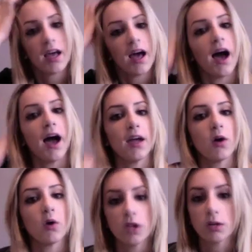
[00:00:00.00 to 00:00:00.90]
I
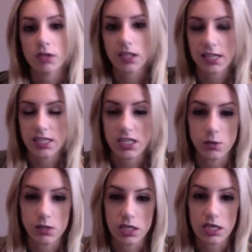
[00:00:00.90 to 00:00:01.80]
only really like to
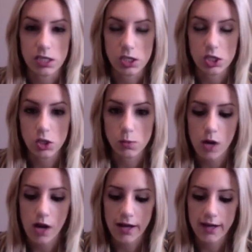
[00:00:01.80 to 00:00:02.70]
use these two
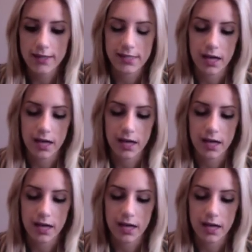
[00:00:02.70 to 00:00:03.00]
products.